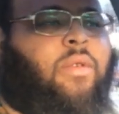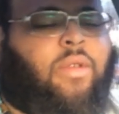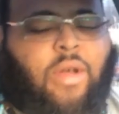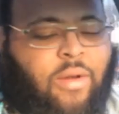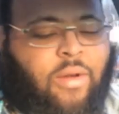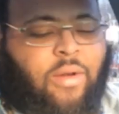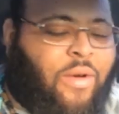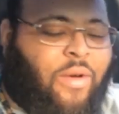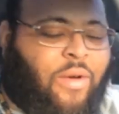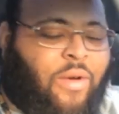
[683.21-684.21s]
The whole
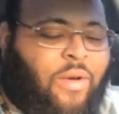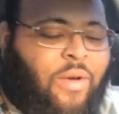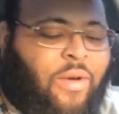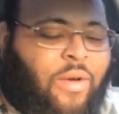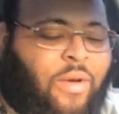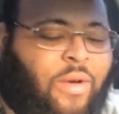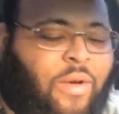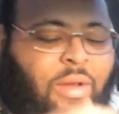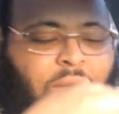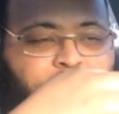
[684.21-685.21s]
earth is, you know.